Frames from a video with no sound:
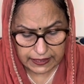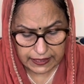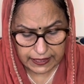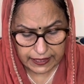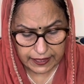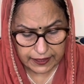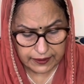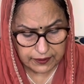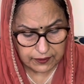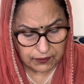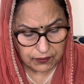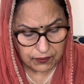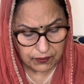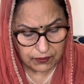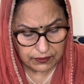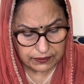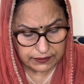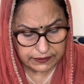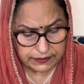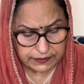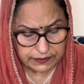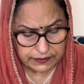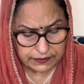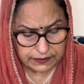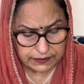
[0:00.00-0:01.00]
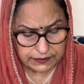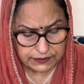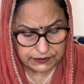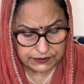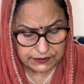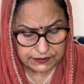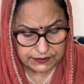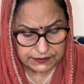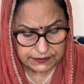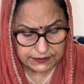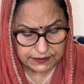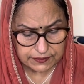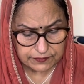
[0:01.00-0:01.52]
and all their
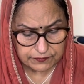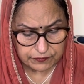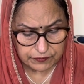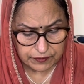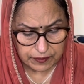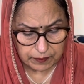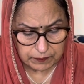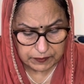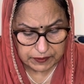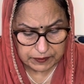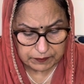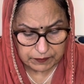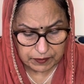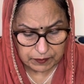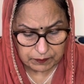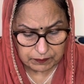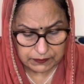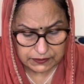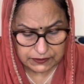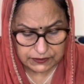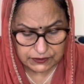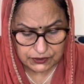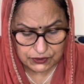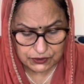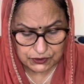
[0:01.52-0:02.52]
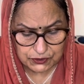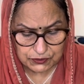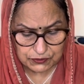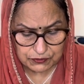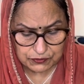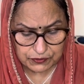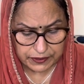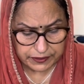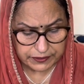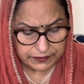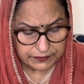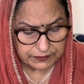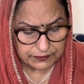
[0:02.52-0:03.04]
relations and family members too
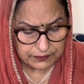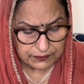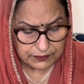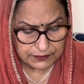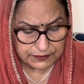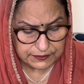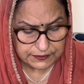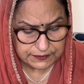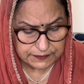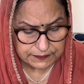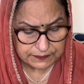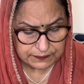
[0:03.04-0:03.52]
ferry cross.